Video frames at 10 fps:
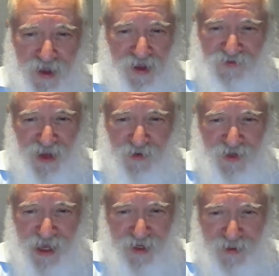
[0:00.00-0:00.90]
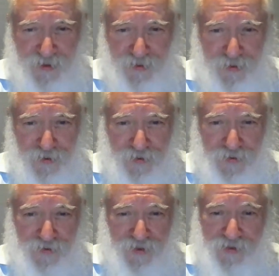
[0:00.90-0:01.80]
if they don't get it,
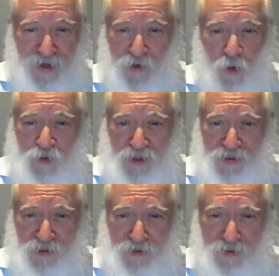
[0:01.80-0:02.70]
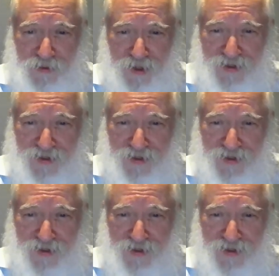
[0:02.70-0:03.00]
they're hopeless.